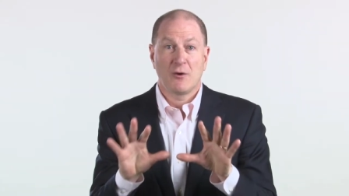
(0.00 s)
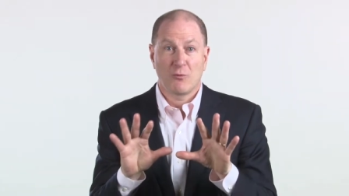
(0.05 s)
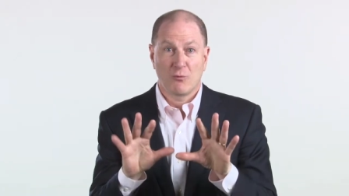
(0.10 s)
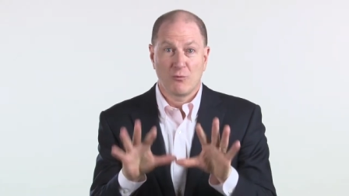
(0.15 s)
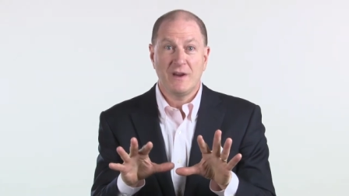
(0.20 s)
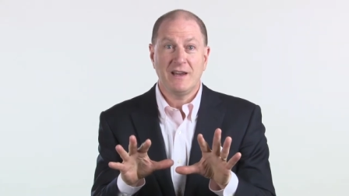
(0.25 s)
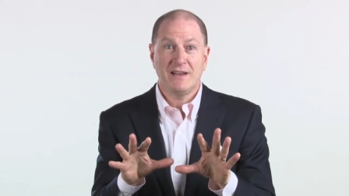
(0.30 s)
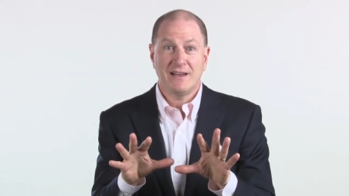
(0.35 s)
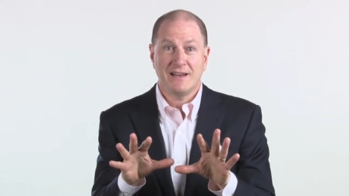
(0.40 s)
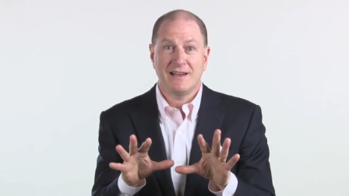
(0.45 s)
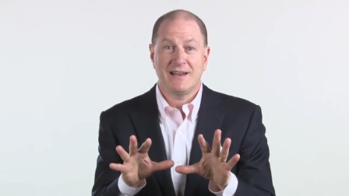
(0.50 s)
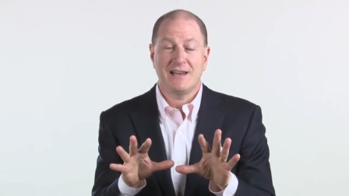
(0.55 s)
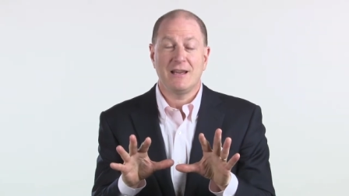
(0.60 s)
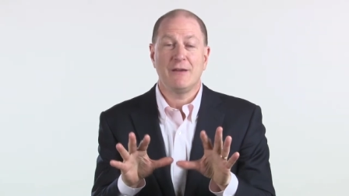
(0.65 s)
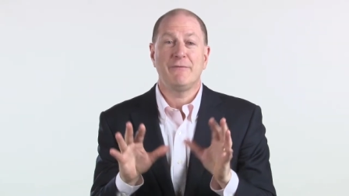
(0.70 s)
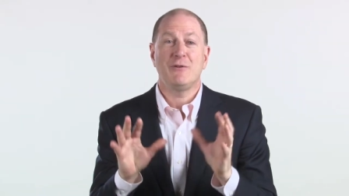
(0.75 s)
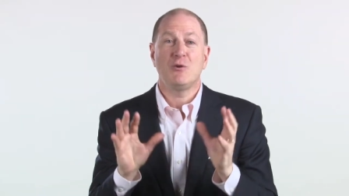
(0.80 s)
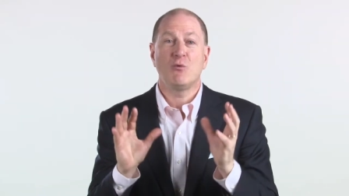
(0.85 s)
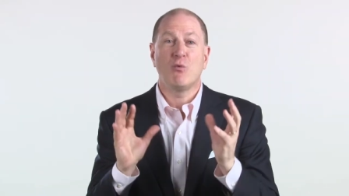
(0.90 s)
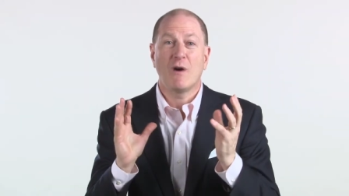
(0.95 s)
Read it
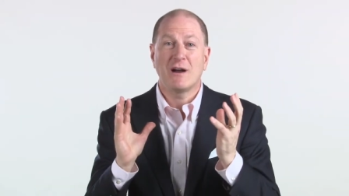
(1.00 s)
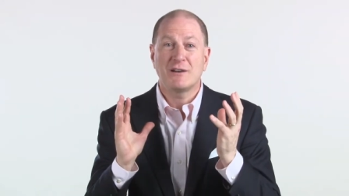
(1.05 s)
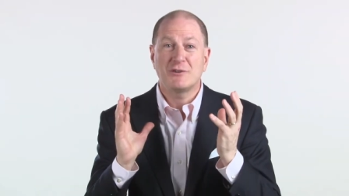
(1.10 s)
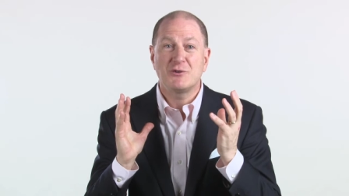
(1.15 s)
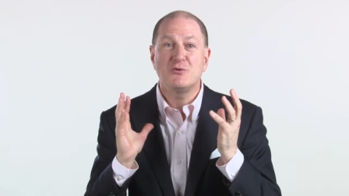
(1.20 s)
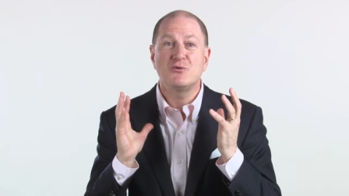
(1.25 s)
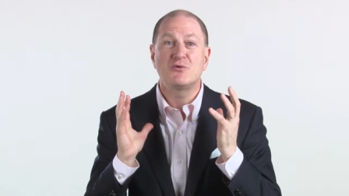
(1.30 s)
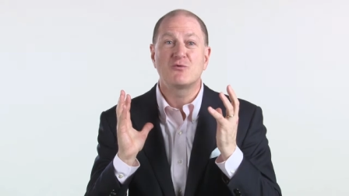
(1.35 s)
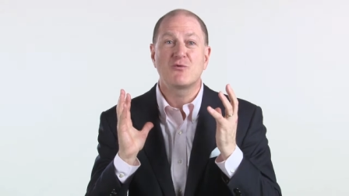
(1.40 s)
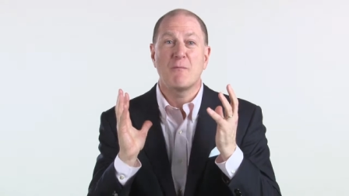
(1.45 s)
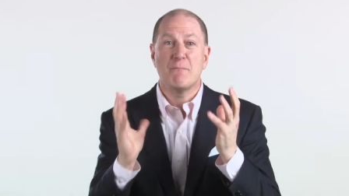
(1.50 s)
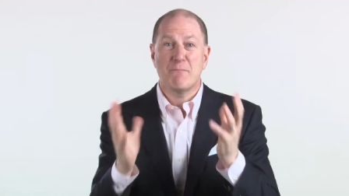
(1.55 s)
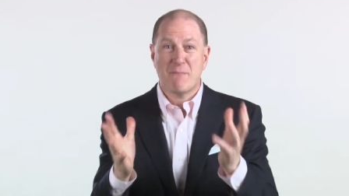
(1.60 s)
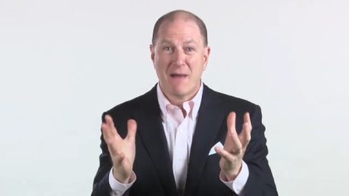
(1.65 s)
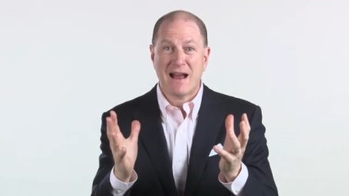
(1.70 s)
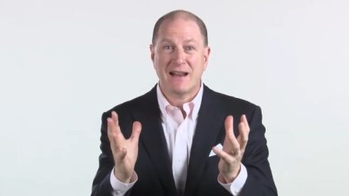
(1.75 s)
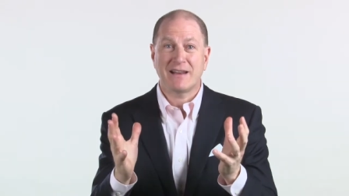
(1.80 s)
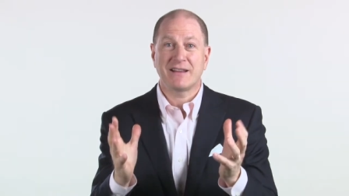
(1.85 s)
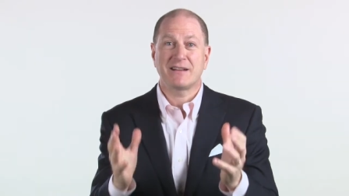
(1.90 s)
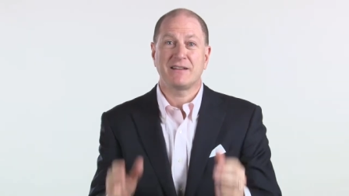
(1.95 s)
if you want to
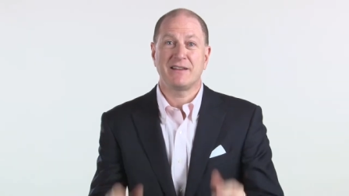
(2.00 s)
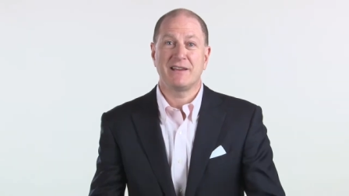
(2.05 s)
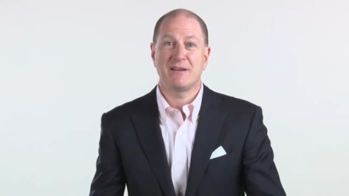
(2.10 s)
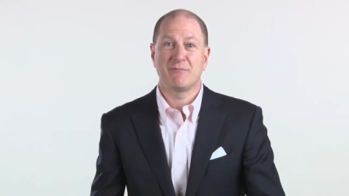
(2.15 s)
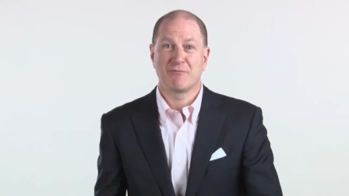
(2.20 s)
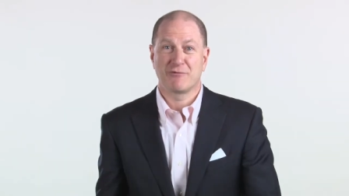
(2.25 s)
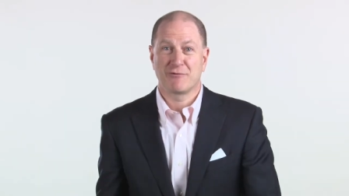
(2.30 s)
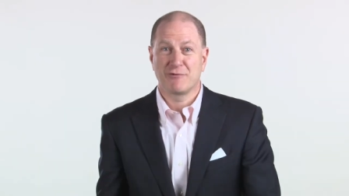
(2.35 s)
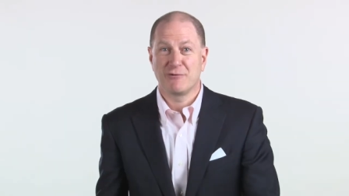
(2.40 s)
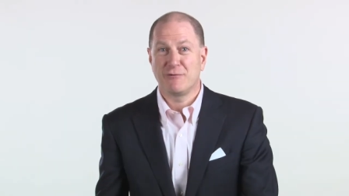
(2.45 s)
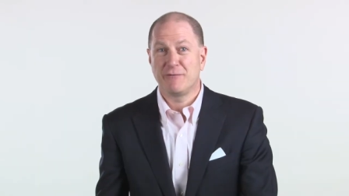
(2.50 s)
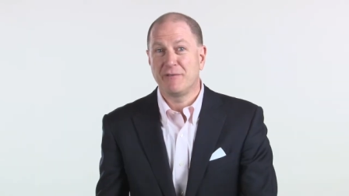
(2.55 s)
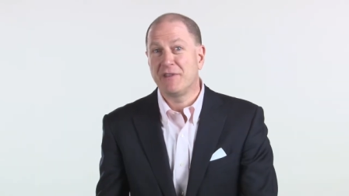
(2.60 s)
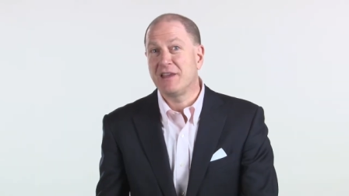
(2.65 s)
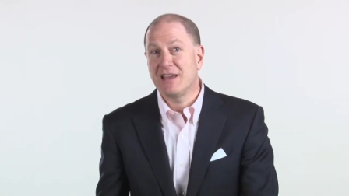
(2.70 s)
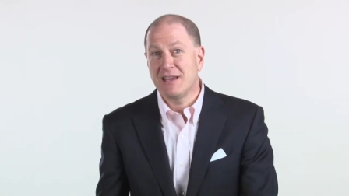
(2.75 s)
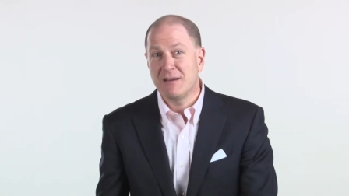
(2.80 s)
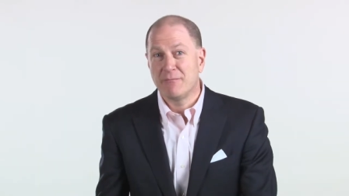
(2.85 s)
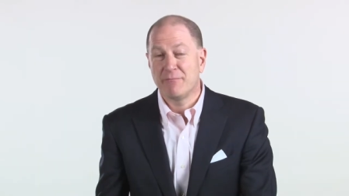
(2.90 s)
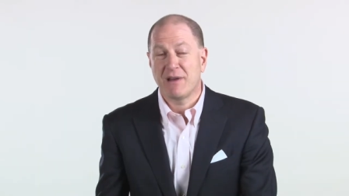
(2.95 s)
dramatically improve
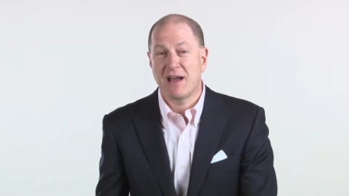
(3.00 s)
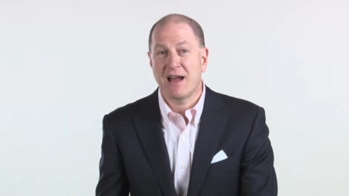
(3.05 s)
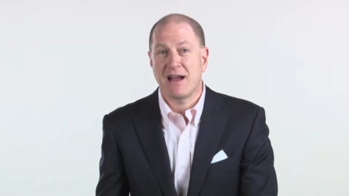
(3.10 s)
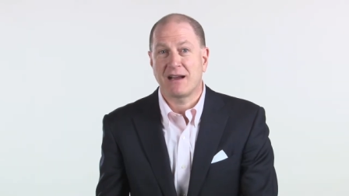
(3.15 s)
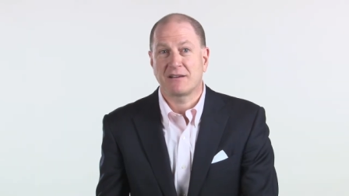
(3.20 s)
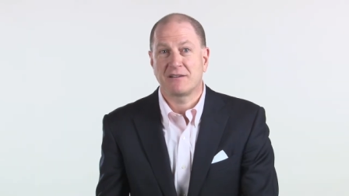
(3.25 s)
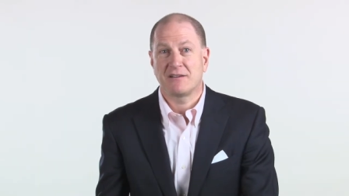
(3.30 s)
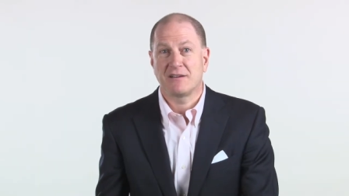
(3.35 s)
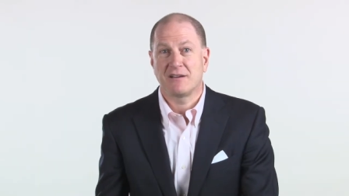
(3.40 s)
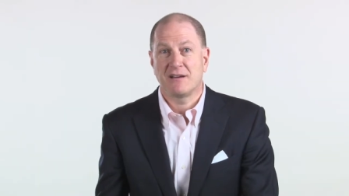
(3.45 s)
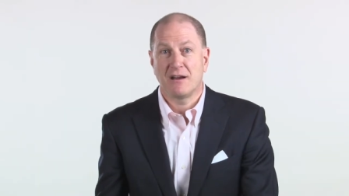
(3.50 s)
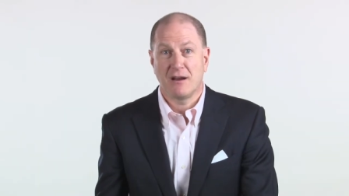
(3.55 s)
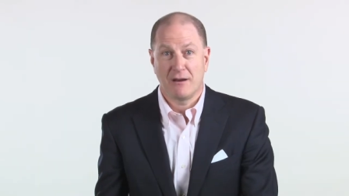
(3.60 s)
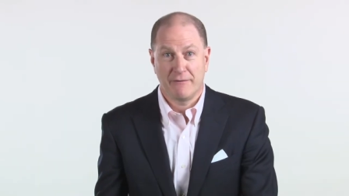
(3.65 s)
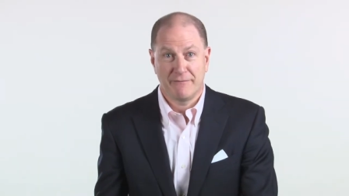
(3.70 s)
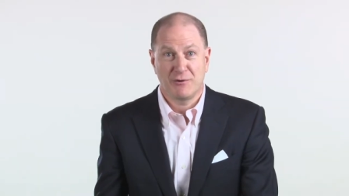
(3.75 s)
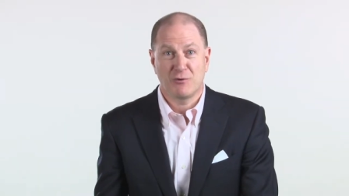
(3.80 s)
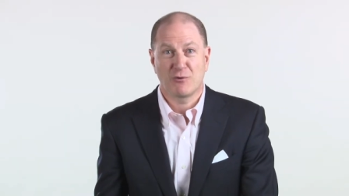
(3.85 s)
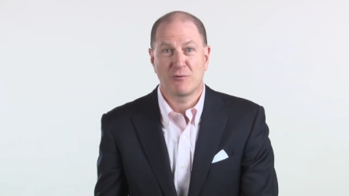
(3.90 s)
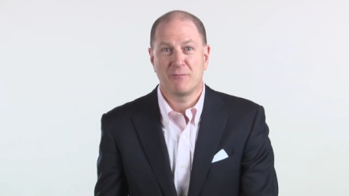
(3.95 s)
the impact
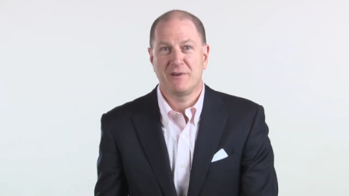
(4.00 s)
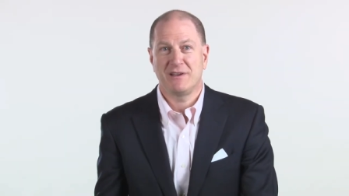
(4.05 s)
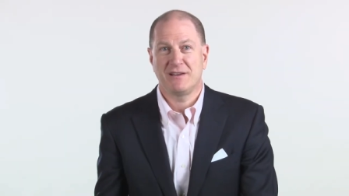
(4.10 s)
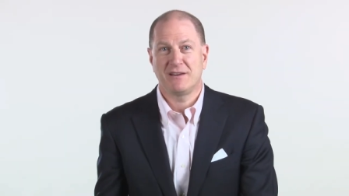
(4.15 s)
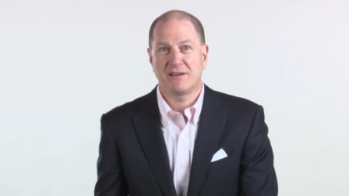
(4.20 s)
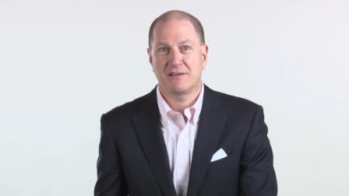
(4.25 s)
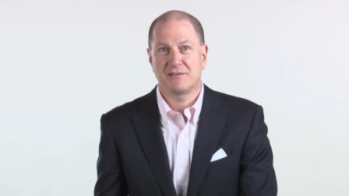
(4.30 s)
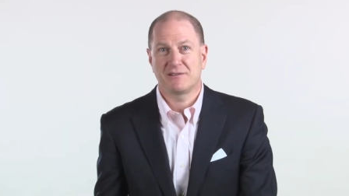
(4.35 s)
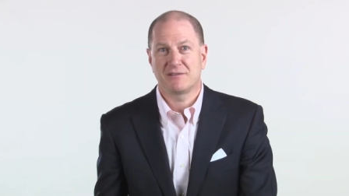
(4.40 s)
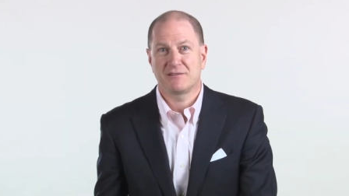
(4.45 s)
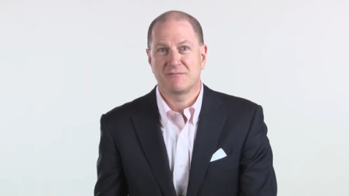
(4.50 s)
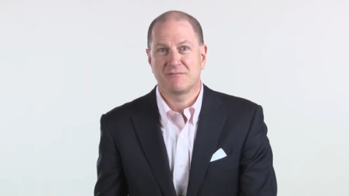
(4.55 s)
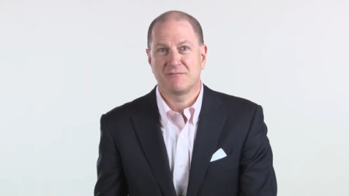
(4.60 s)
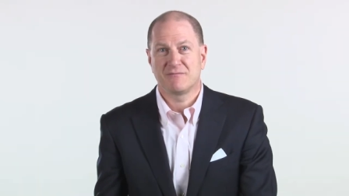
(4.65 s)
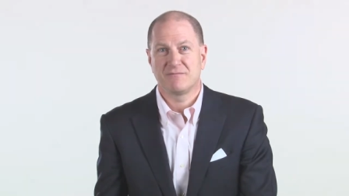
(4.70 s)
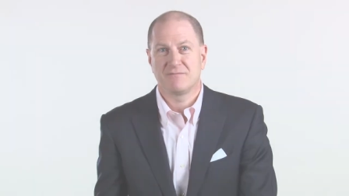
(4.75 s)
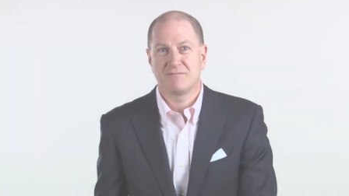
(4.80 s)
of your meetings.